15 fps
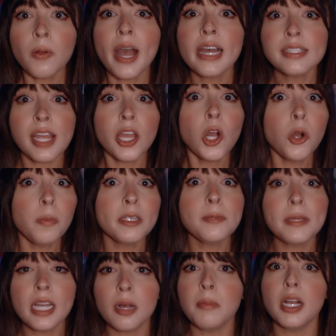as I hope has
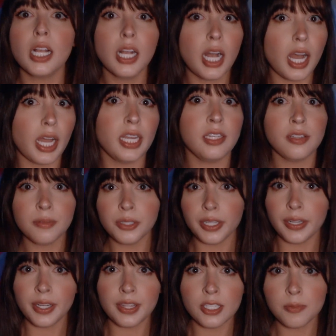become kind of
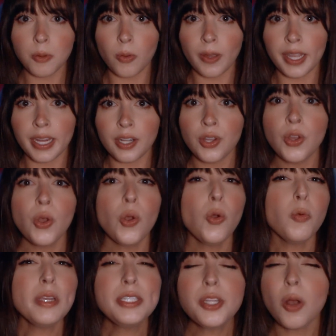clear at this point,
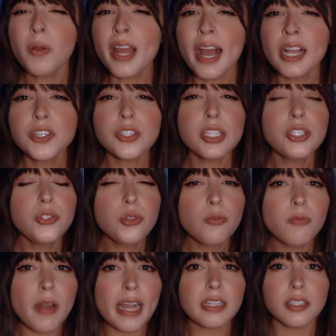we don't actually
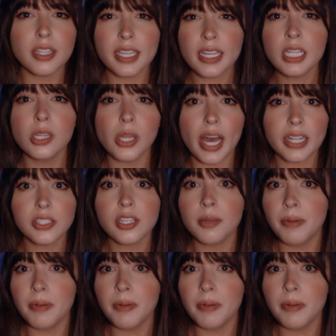directly elect a